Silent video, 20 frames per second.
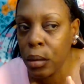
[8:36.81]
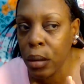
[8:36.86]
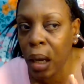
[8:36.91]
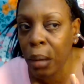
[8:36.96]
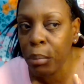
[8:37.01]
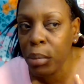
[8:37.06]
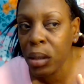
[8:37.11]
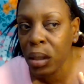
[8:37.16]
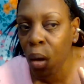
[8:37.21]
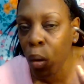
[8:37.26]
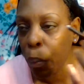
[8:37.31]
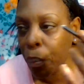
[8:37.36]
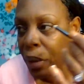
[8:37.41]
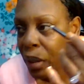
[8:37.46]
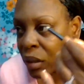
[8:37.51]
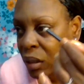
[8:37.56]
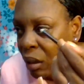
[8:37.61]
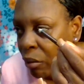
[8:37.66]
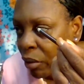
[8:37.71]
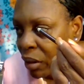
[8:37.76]
I'm so
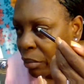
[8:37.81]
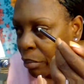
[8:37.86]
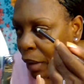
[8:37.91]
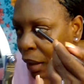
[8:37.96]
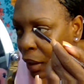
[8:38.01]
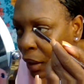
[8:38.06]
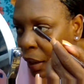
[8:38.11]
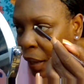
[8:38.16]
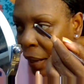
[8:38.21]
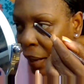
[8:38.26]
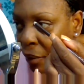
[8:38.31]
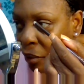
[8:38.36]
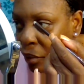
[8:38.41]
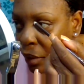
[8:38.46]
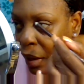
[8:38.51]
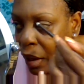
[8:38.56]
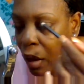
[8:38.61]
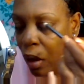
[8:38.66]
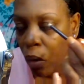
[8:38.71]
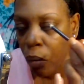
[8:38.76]
busy with my life
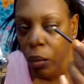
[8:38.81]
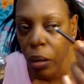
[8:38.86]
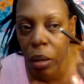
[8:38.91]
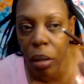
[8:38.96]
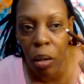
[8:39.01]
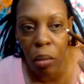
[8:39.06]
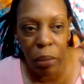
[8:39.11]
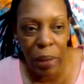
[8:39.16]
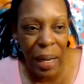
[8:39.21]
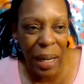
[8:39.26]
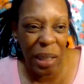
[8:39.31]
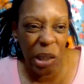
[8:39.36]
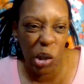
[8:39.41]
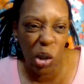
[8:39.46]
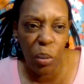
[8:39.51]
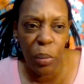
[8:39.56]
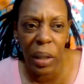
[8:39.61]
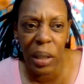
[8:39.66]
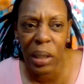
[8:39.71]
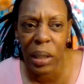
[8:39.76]
now you know not
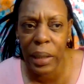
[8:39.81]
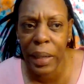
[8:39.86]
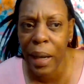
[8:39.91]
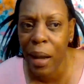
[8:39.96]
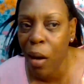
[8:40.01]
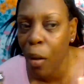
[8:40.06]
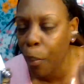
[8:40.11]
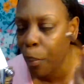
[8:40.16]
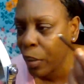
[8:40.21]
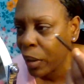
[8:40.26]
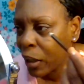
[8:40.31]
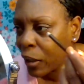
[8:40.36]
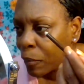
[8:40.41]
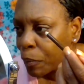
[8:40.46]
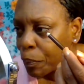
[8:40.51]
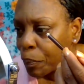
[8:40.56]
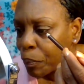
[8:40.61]
too busy now but